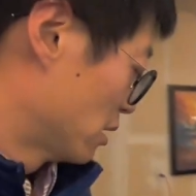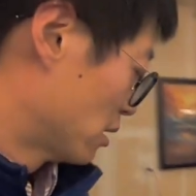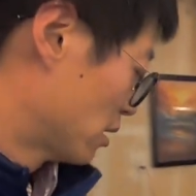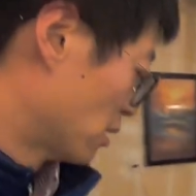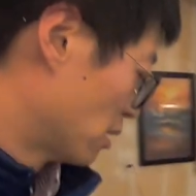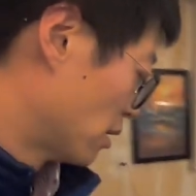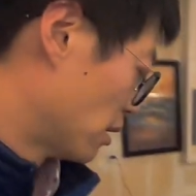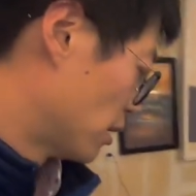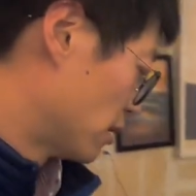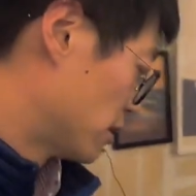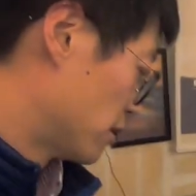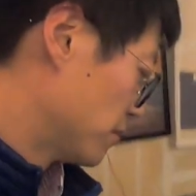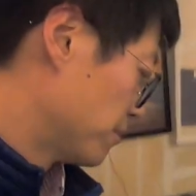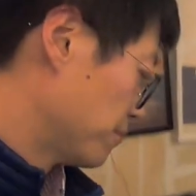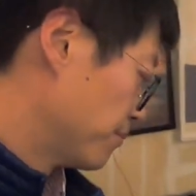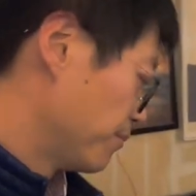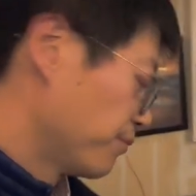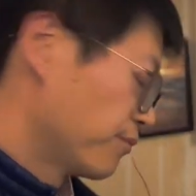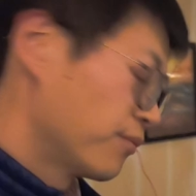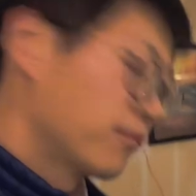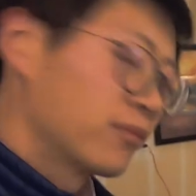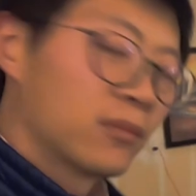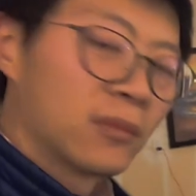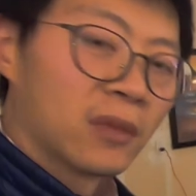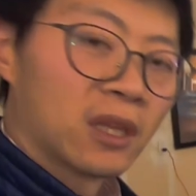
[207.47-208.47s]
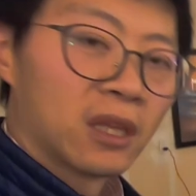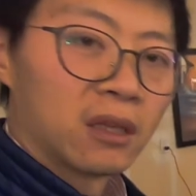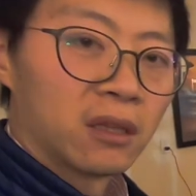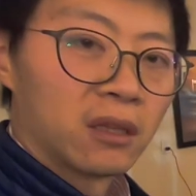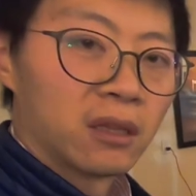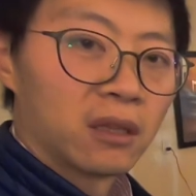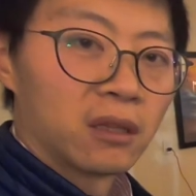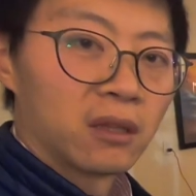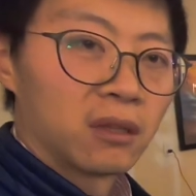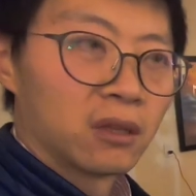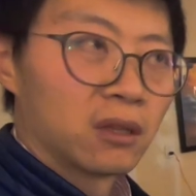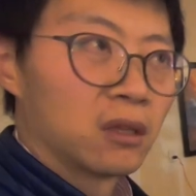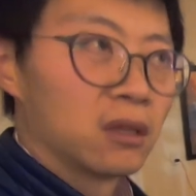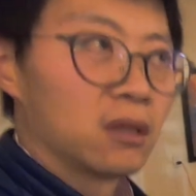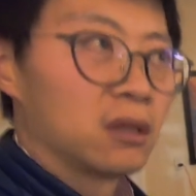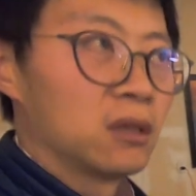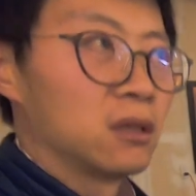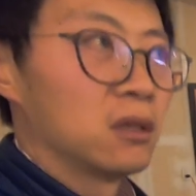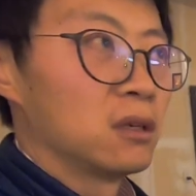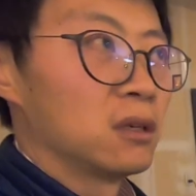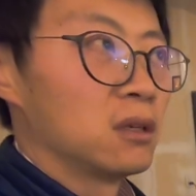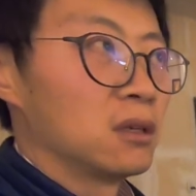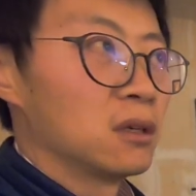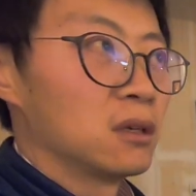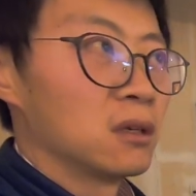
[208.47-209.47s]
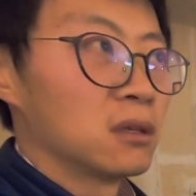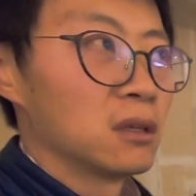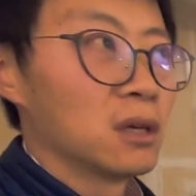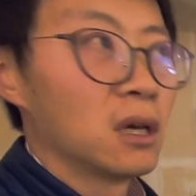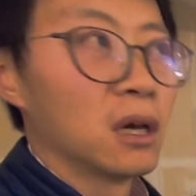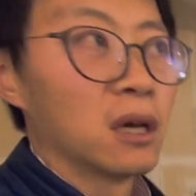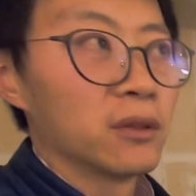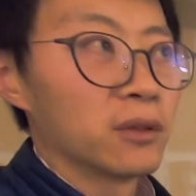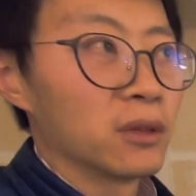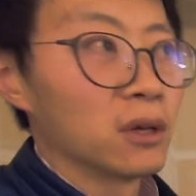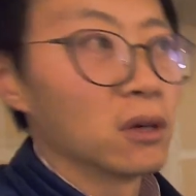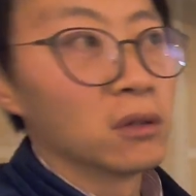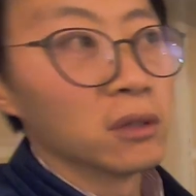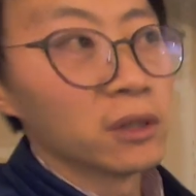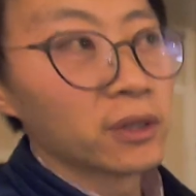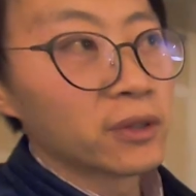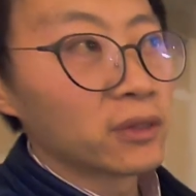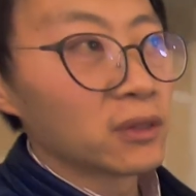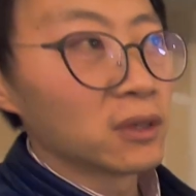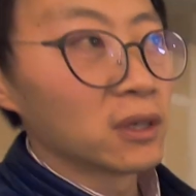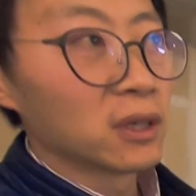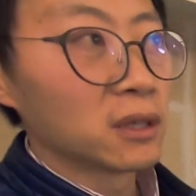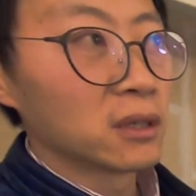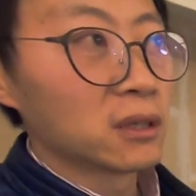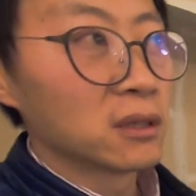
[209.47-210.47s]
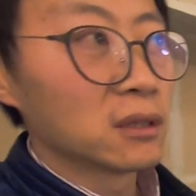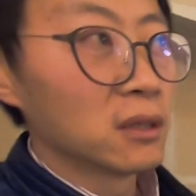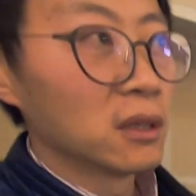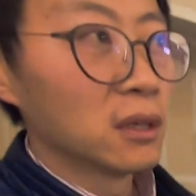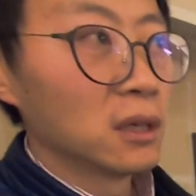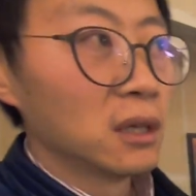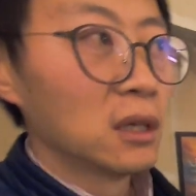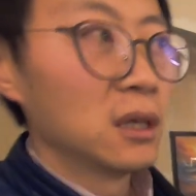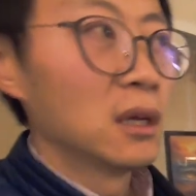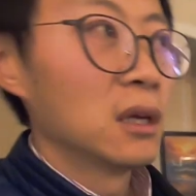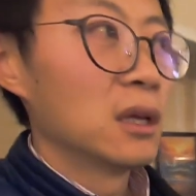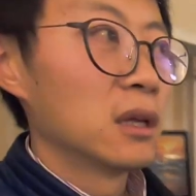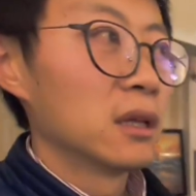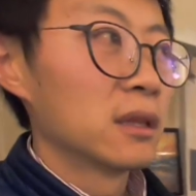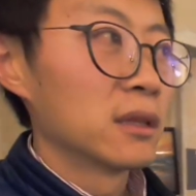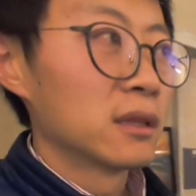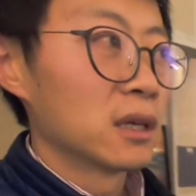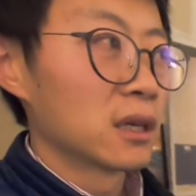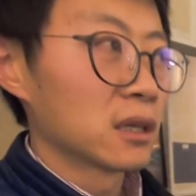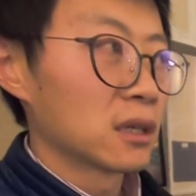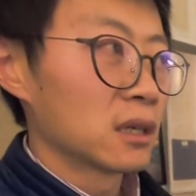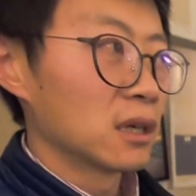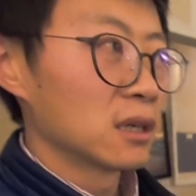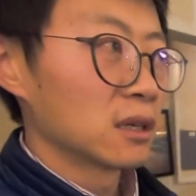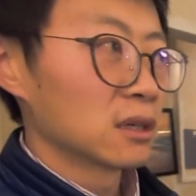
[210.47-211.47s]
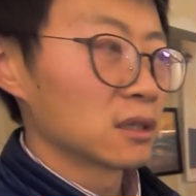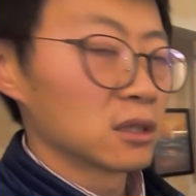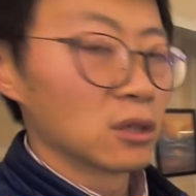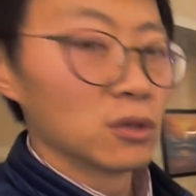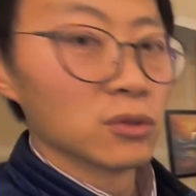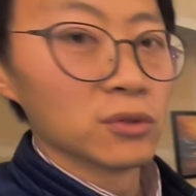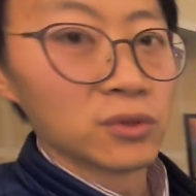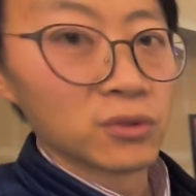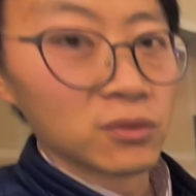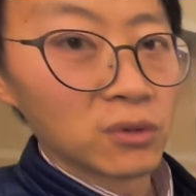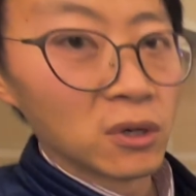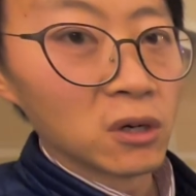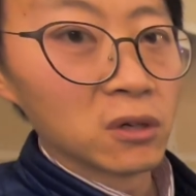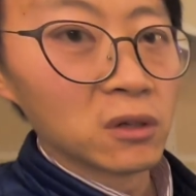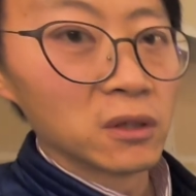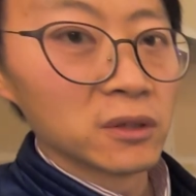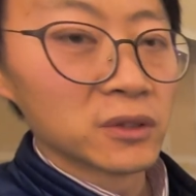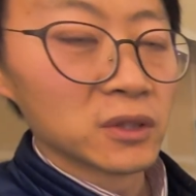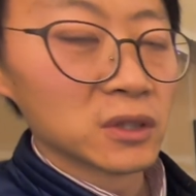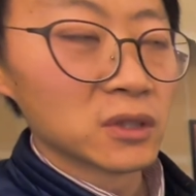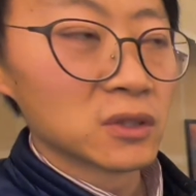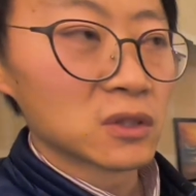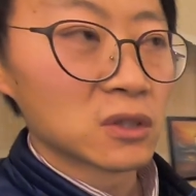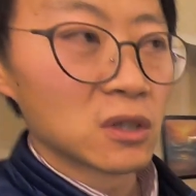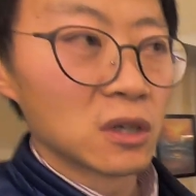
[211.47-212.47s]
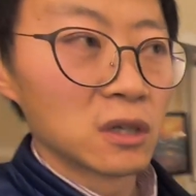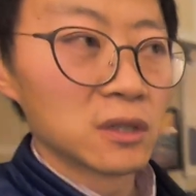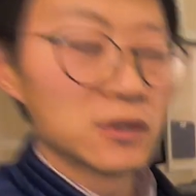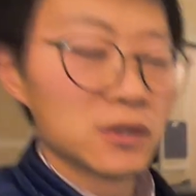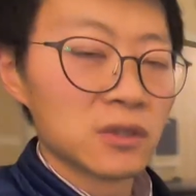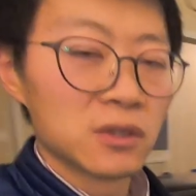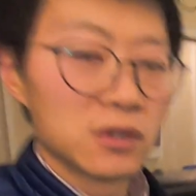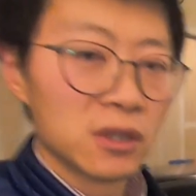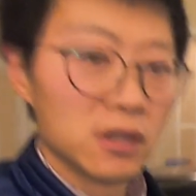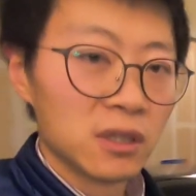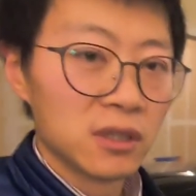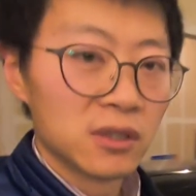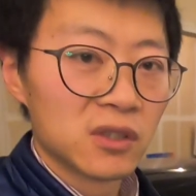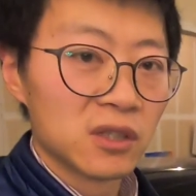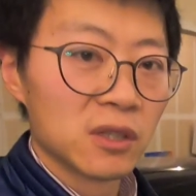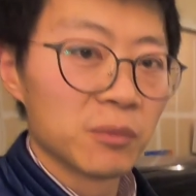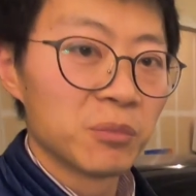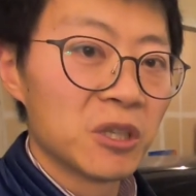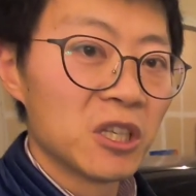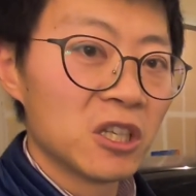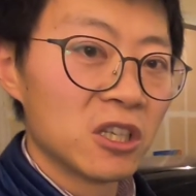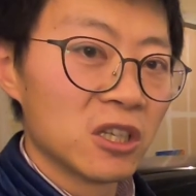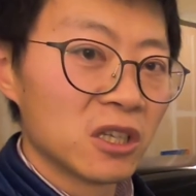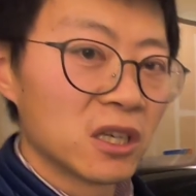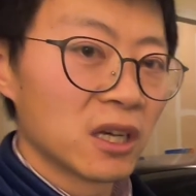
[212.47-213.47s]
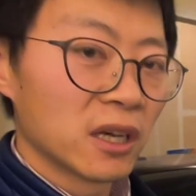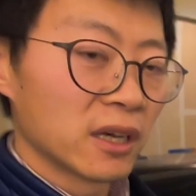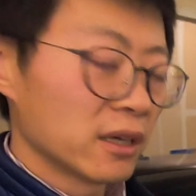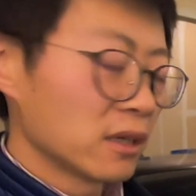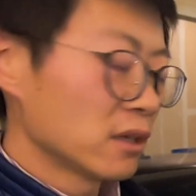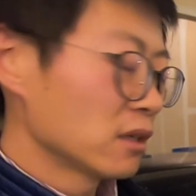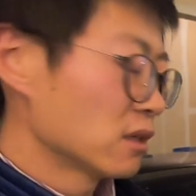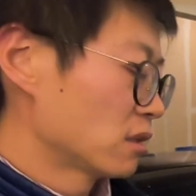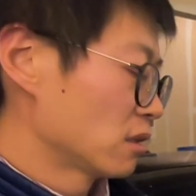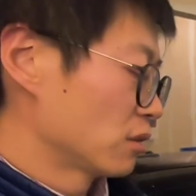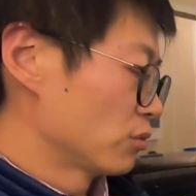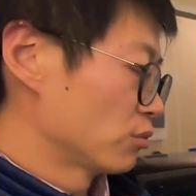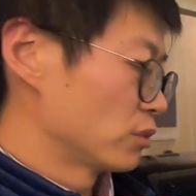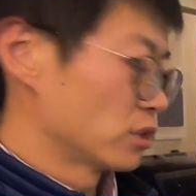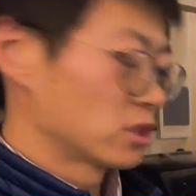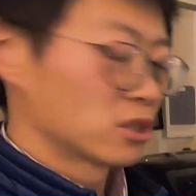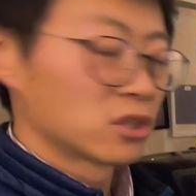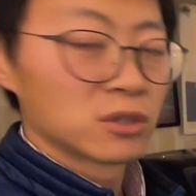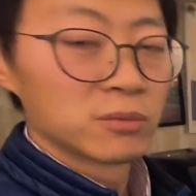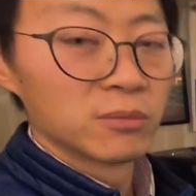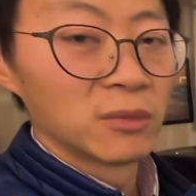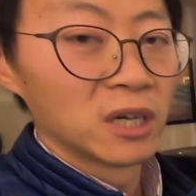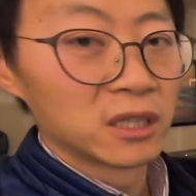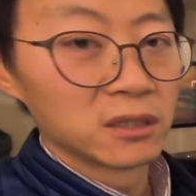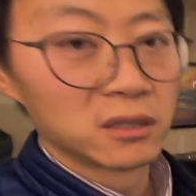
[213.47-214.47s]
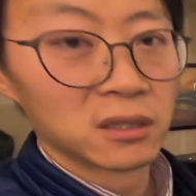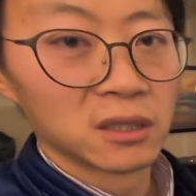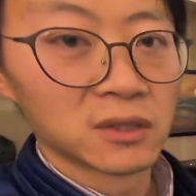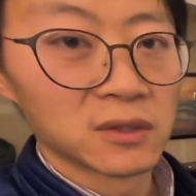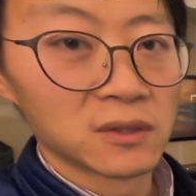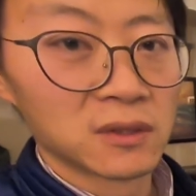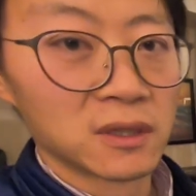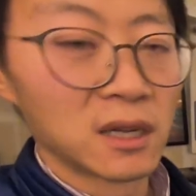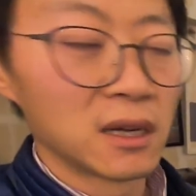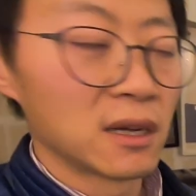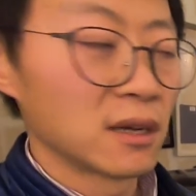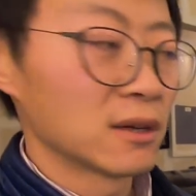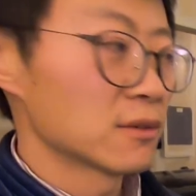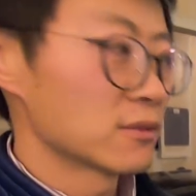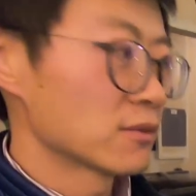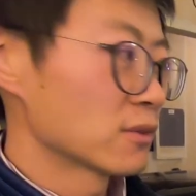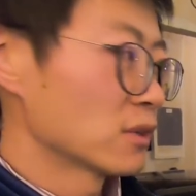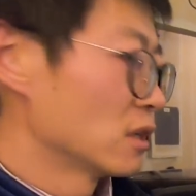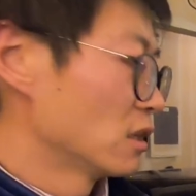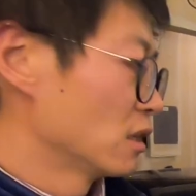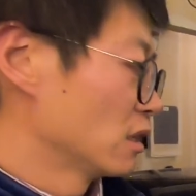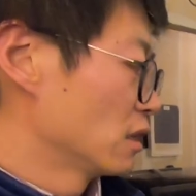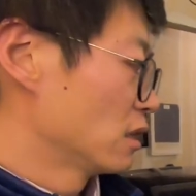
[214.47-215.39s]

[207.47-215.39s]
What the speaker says: the only thing that kind of goes wrong on these cars is the PDK, which mine doesn't have.